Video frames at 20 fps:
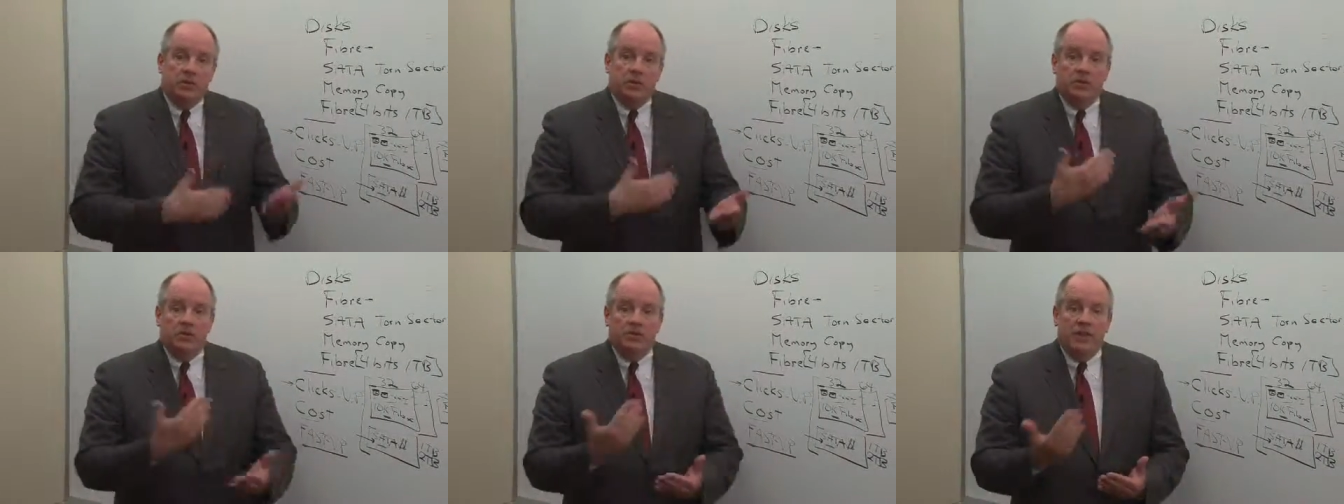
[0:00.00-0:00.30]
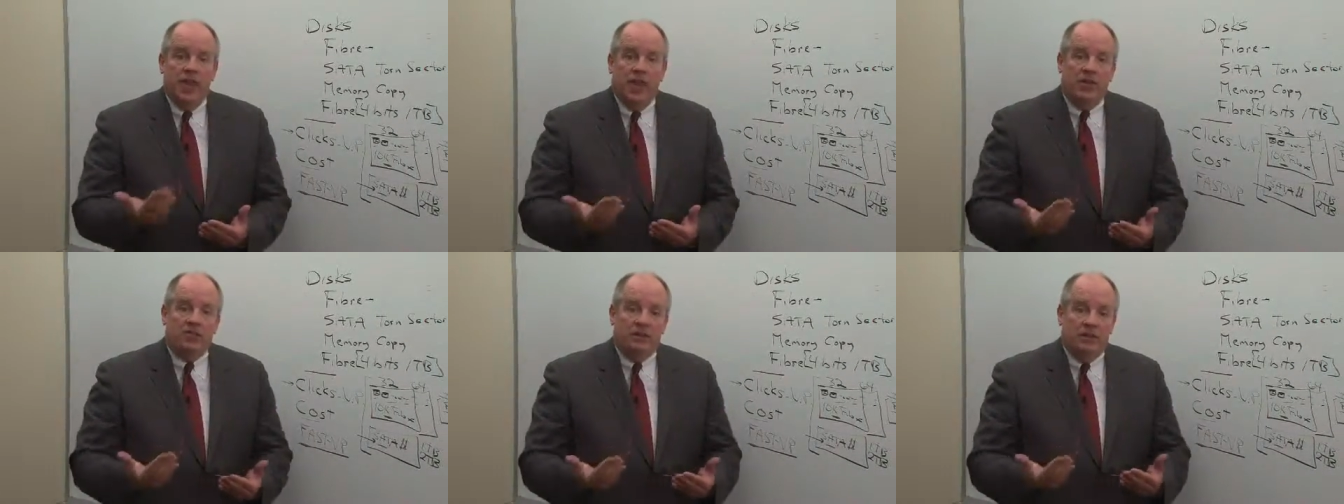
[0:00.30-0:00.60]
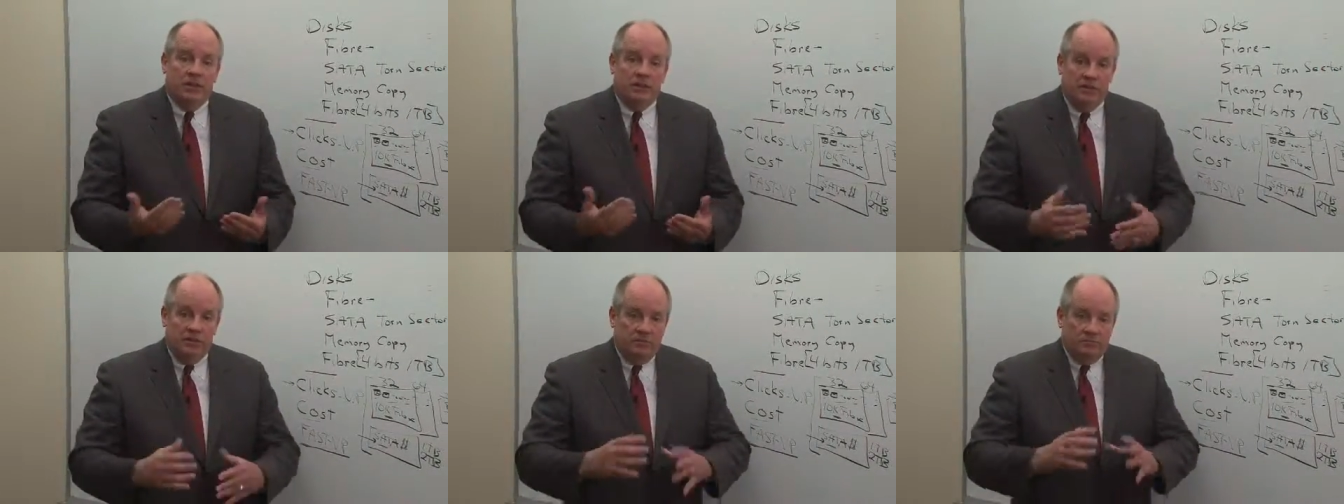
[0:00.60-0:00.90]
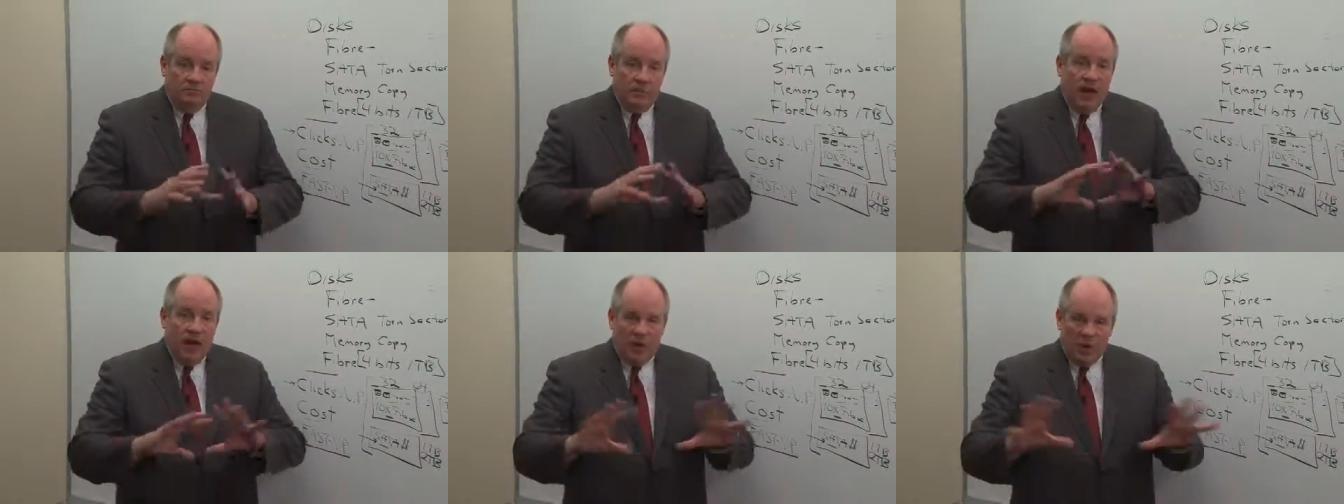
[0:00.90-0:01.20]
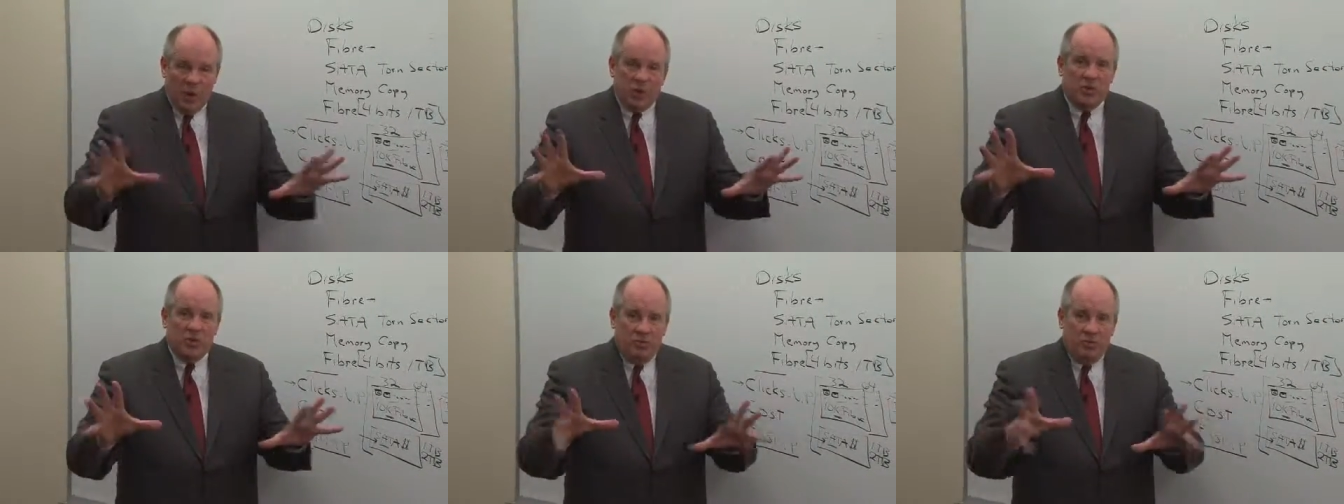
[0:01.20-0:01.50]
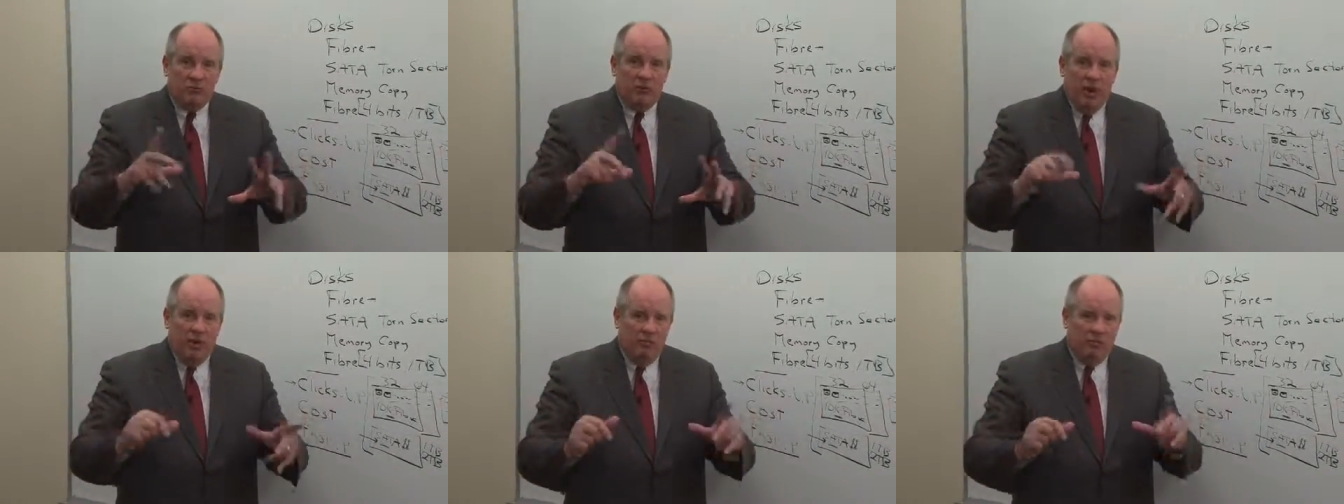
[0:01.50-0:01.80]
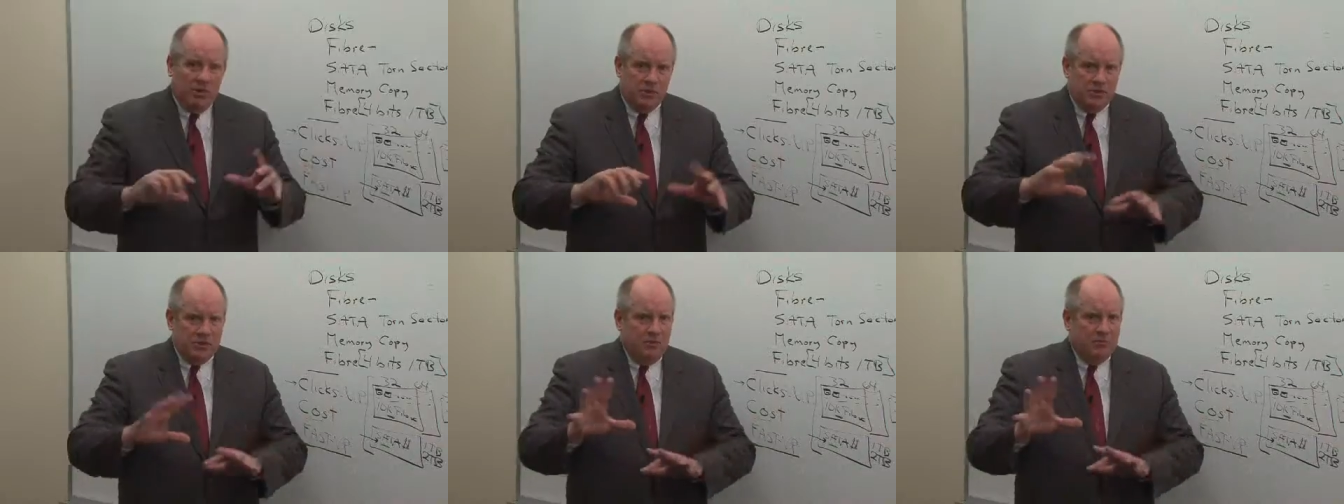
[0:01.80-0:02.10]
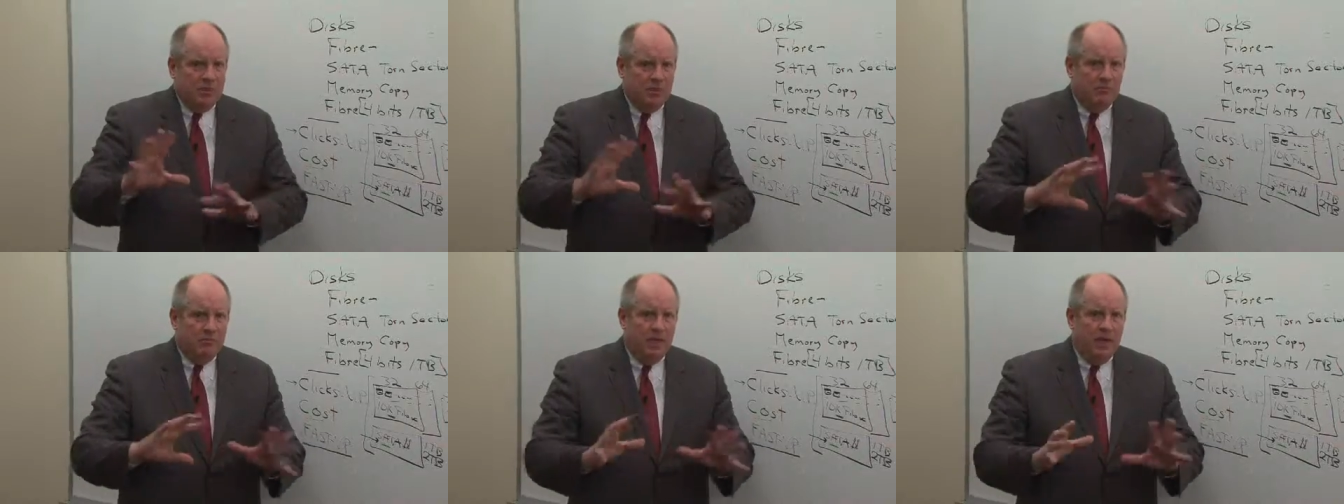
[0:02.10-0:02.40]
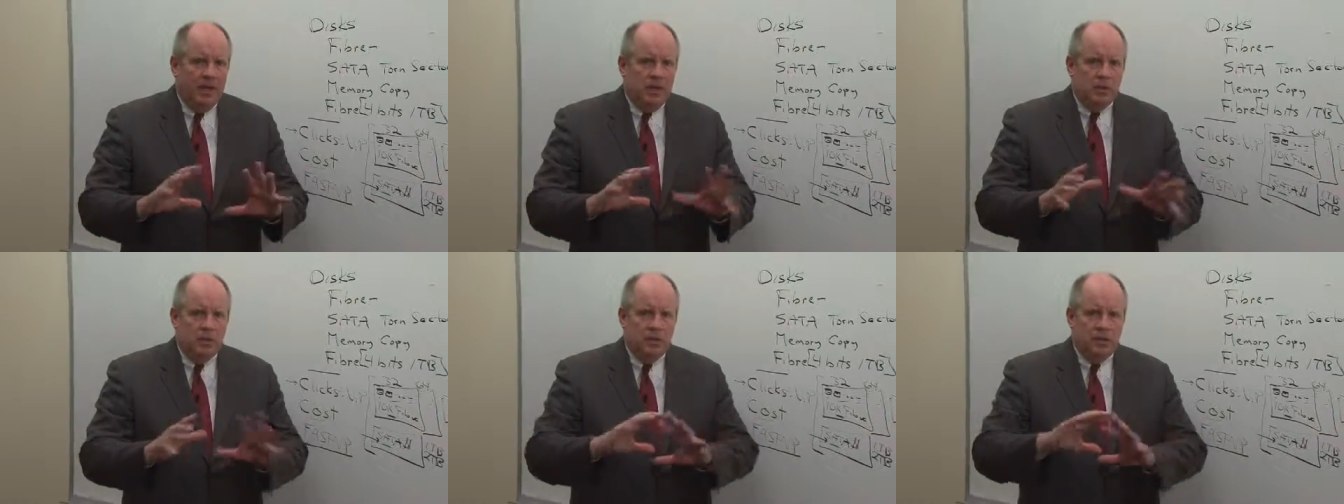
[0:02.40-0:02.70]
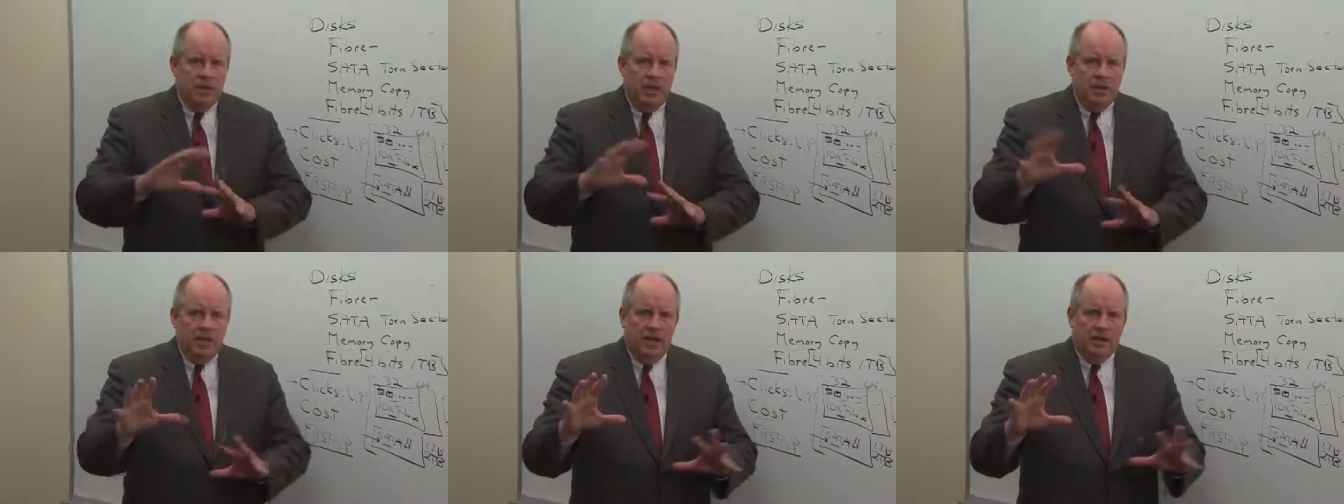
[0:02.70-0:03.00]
So if they have a power grid problem or something major that,